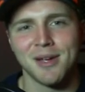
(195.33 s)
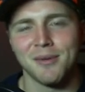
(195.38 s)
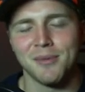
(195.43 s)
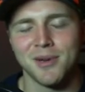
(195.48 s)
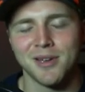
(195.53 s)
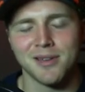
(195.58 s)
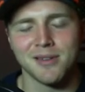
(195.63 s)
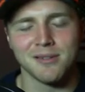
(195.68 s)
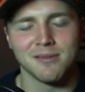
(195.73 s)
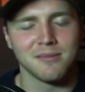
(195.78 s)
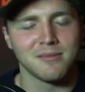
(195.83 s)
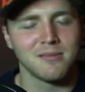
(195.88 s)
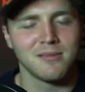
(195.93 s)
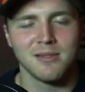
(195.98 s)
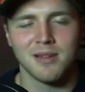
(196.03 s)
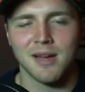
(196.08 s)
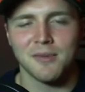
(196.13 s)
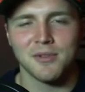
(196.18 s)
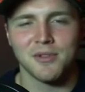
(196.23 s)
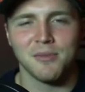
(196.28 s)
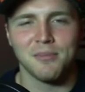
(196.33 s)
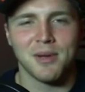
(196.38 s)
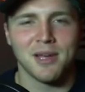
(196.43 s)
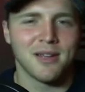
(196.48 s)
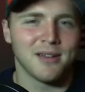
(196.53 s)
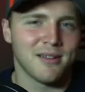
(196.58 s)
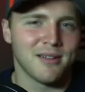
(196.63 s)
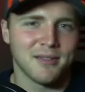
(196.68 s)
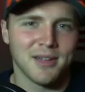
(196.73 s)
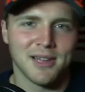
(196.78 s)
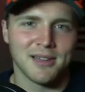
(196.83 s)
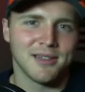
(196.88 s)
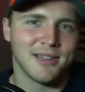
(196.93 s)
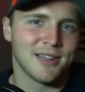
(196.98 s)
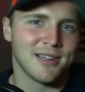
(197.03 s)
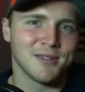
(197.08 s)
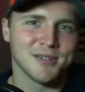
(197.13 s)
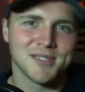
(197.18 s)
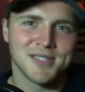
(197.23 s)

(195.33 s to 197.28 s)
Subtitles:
and we can have a debate on that later.